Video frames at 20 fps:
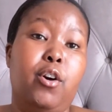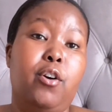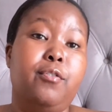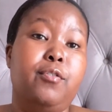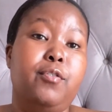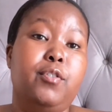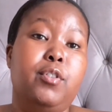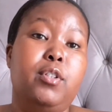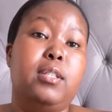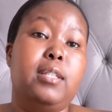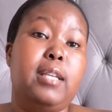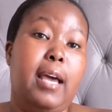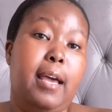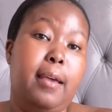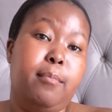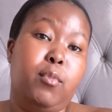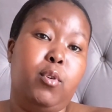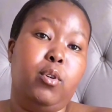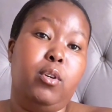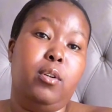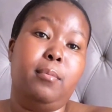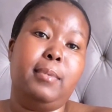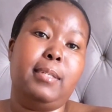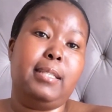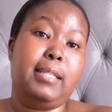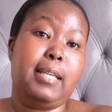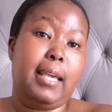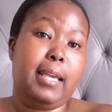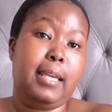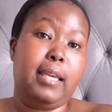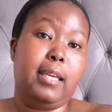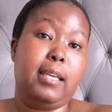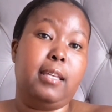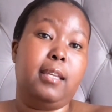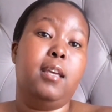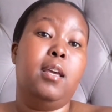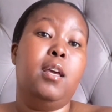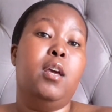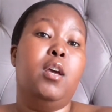of the time you're going to be taking